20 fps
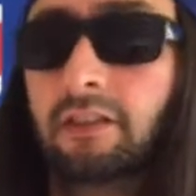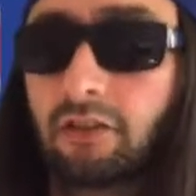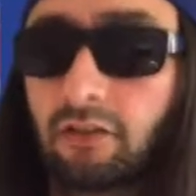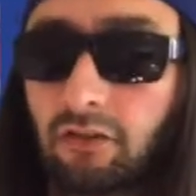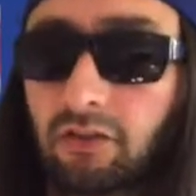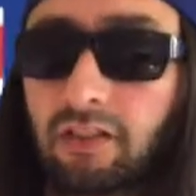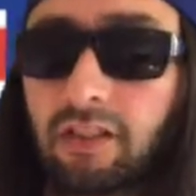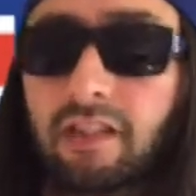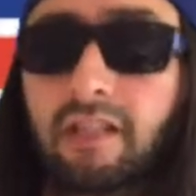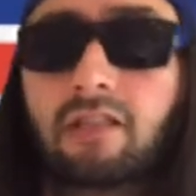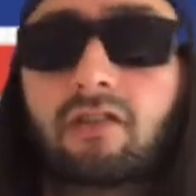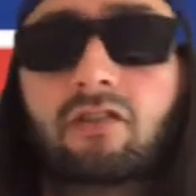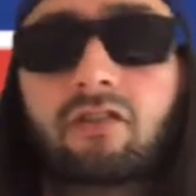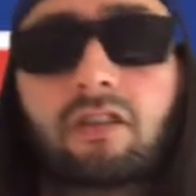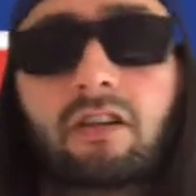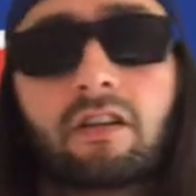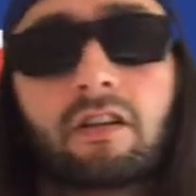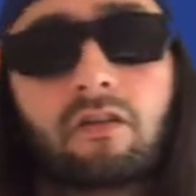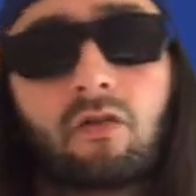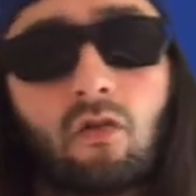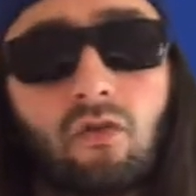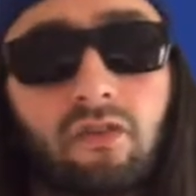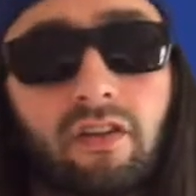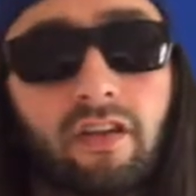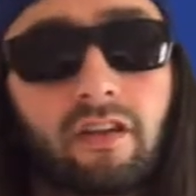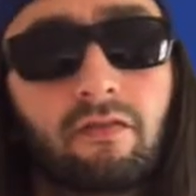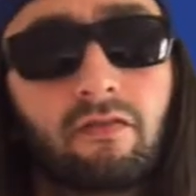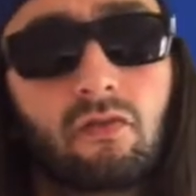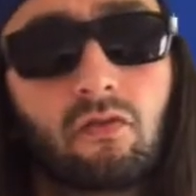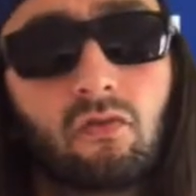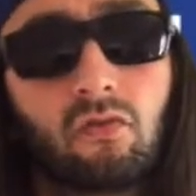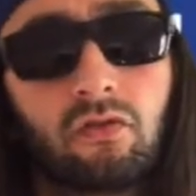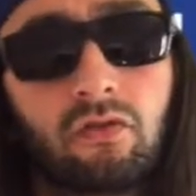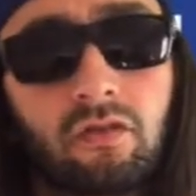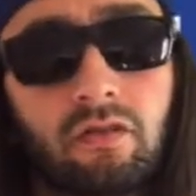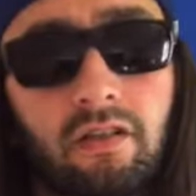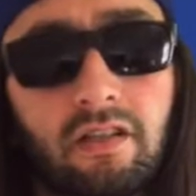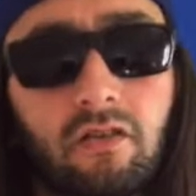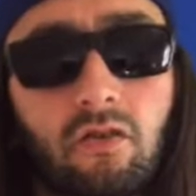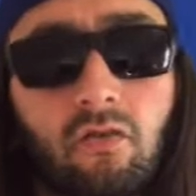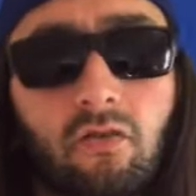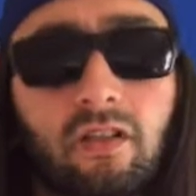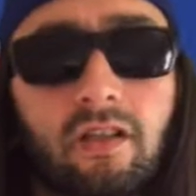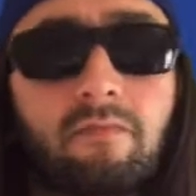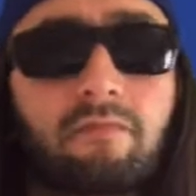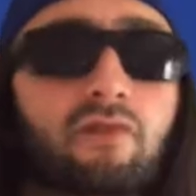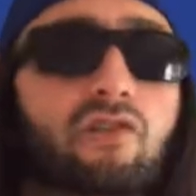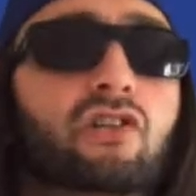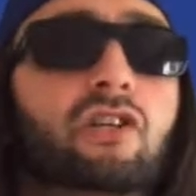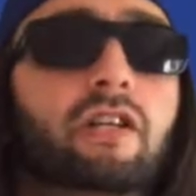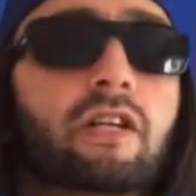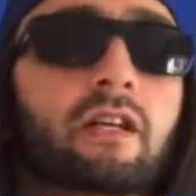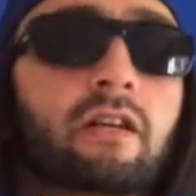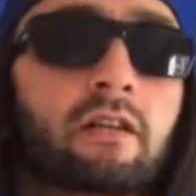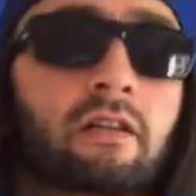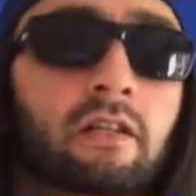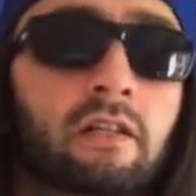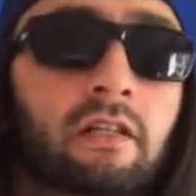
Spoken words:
using this content, of course, this content machine.